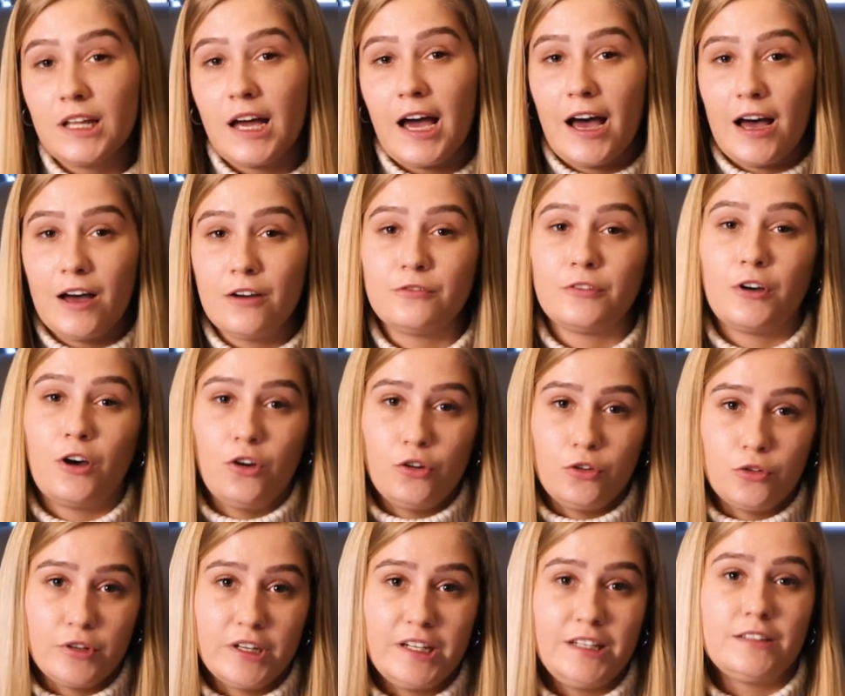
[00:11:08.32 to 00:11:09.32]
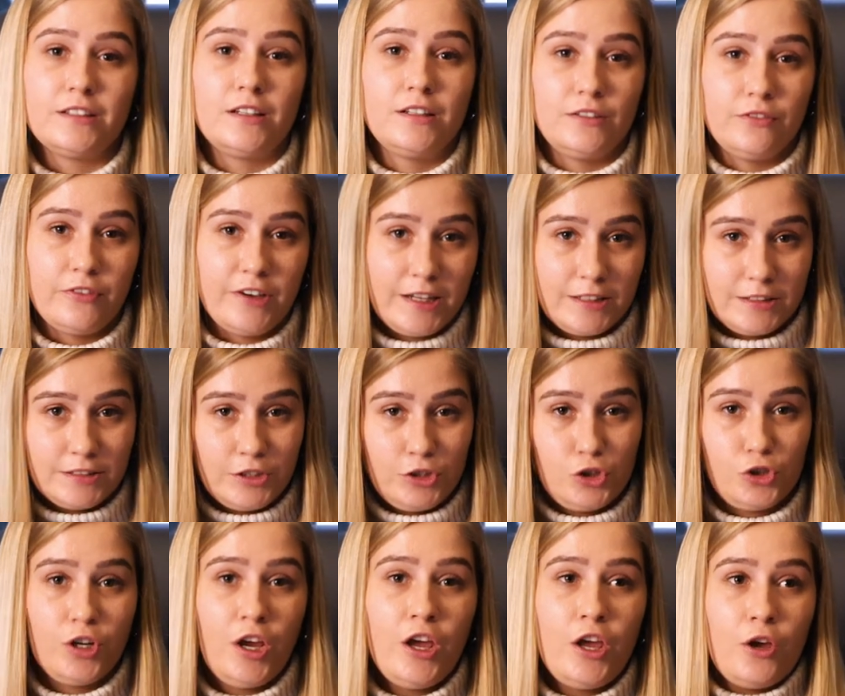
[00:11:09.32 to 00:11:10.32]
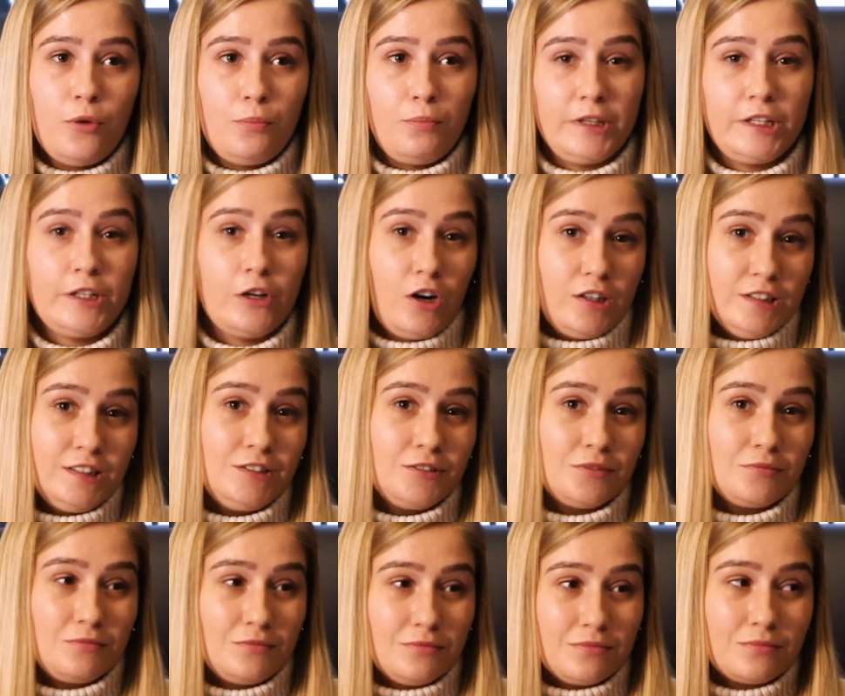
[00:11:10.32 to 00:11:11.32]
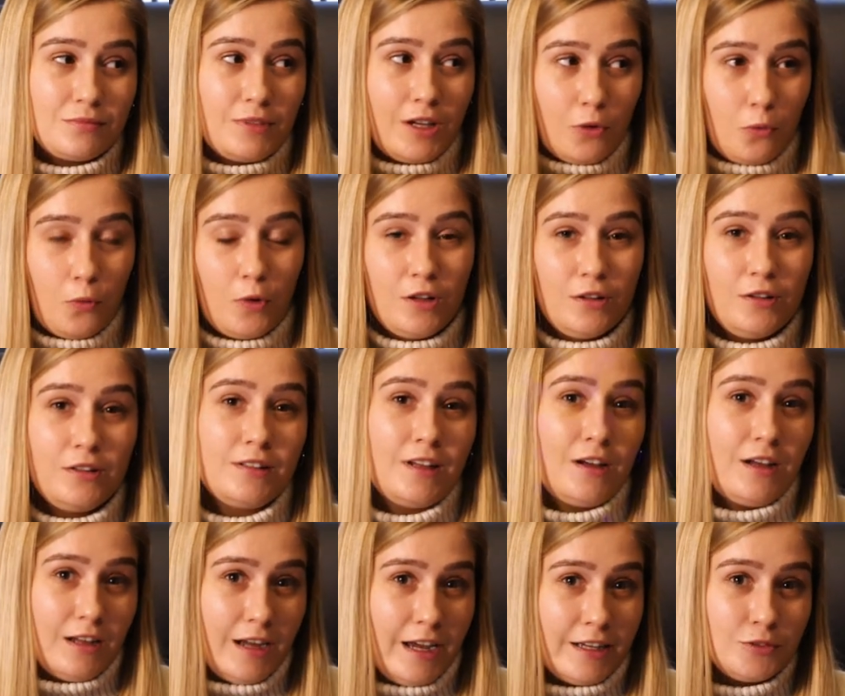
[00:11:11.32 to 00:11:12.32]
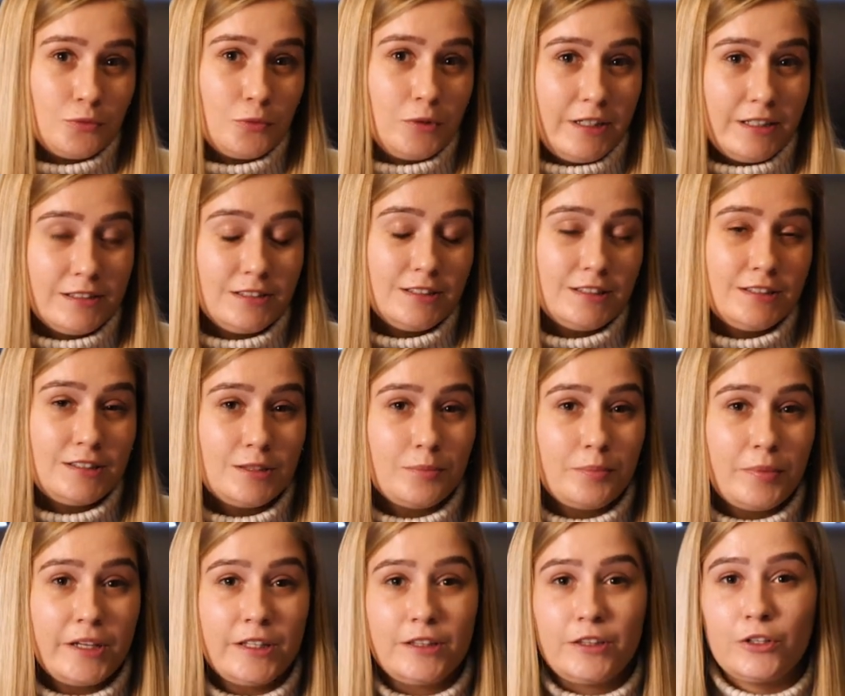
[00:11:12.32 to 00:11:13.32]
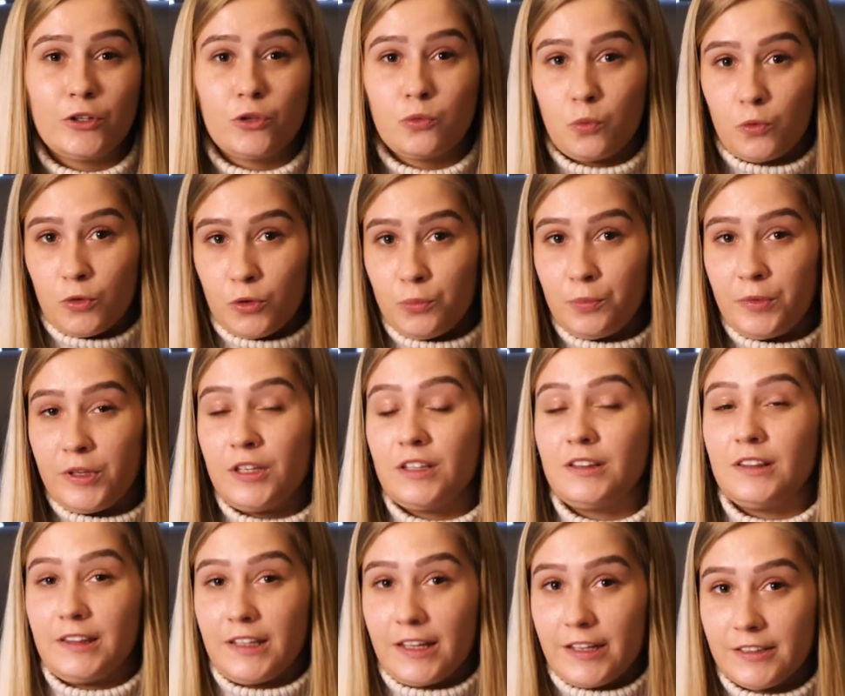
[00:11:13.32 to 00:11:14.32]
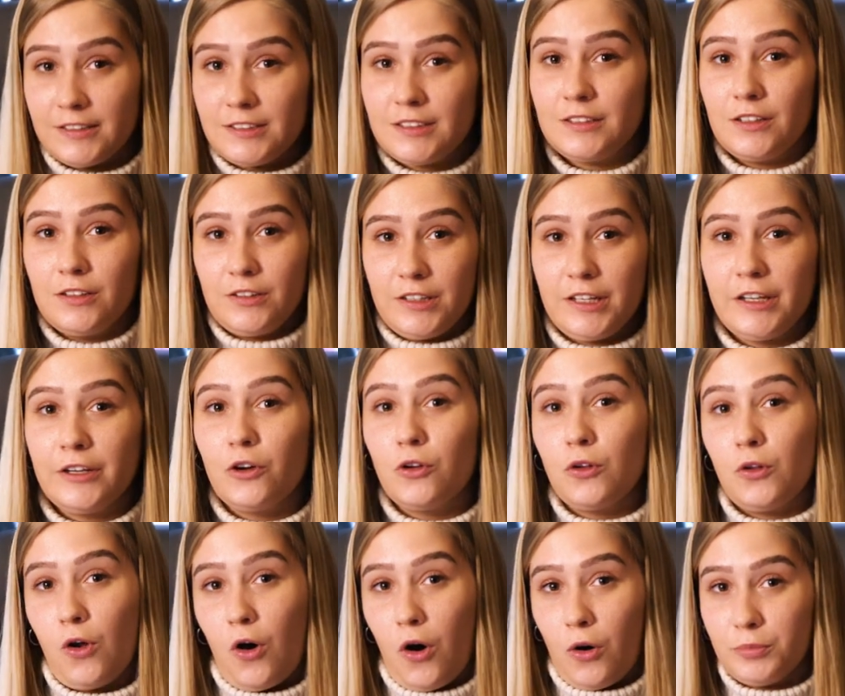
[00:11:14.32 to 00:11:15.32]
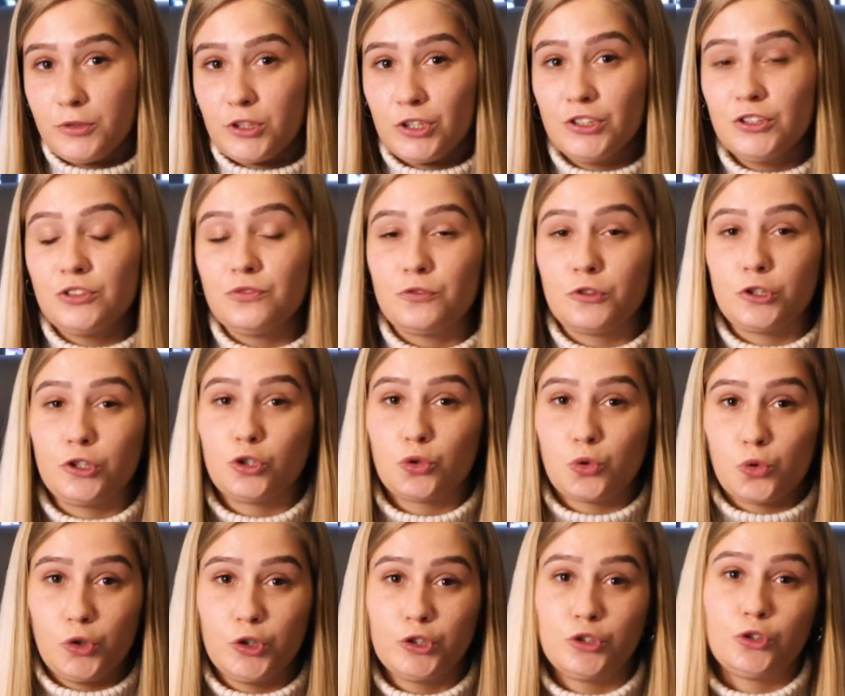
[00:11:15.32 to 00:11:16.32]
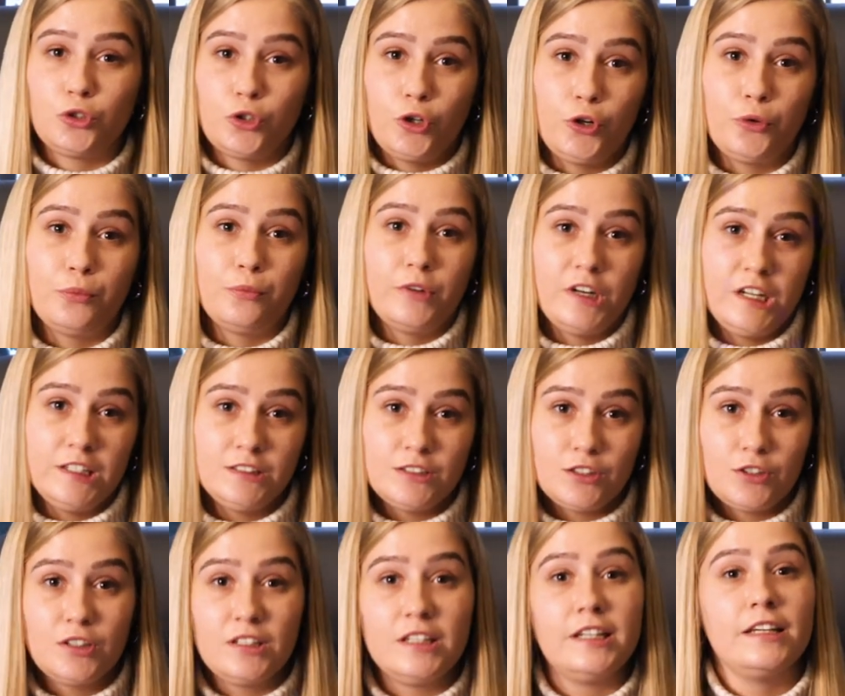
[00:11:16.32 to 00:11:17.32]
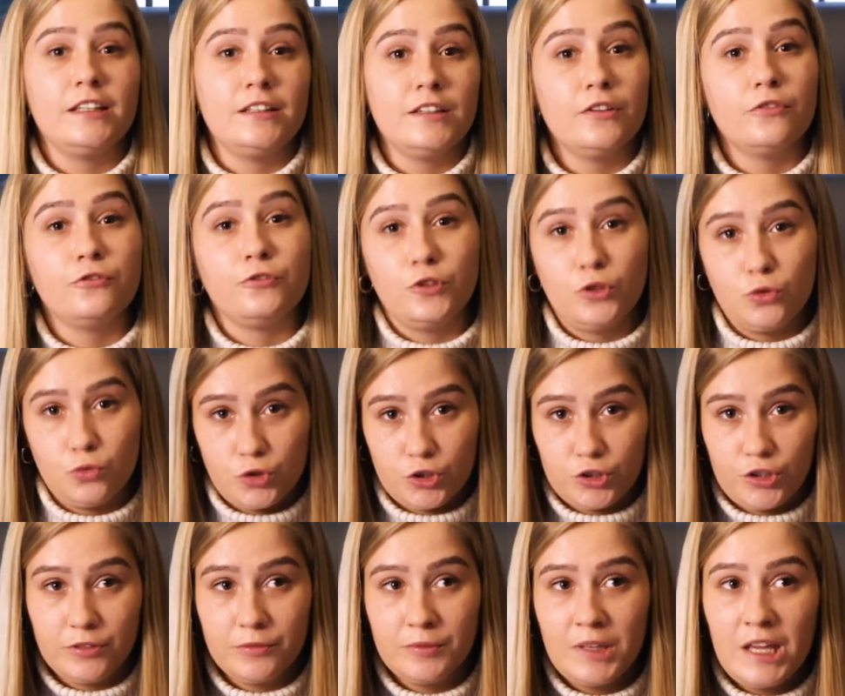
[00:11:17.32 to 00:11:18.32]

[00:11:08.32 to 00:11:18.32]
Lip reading: have a great advantage because, well, as we anticipate, there will be less legal options for short-term rental in the future.